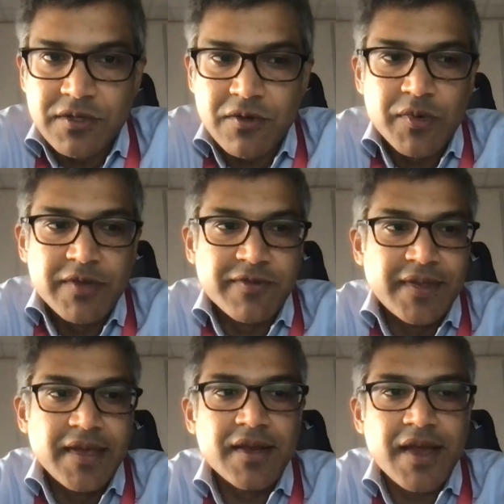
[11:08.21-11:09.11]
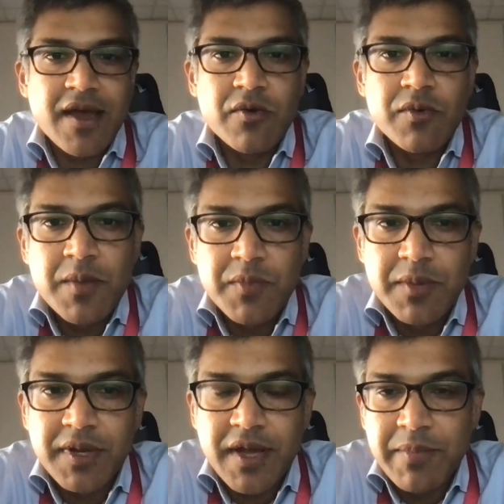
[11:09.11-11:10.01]
So we've seen how
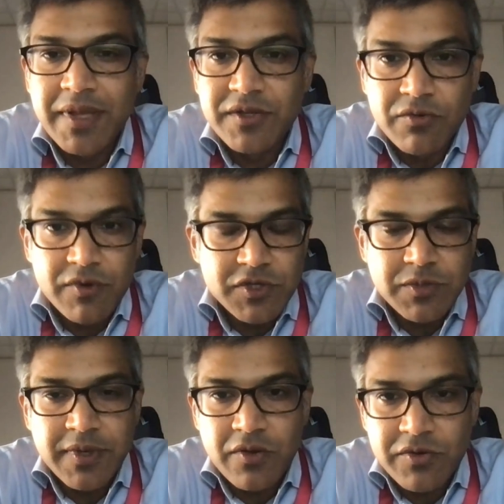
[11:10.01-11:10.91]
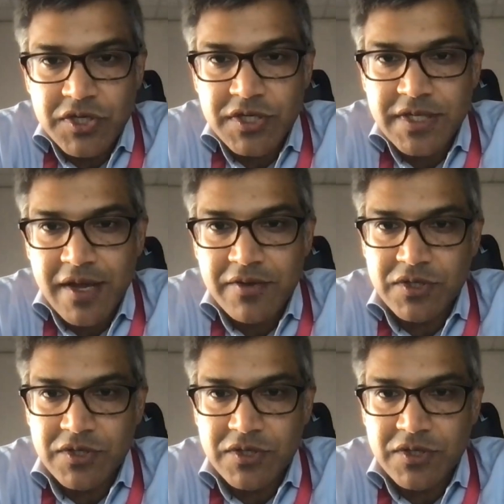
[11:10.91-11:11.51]
people are building reusable launches now.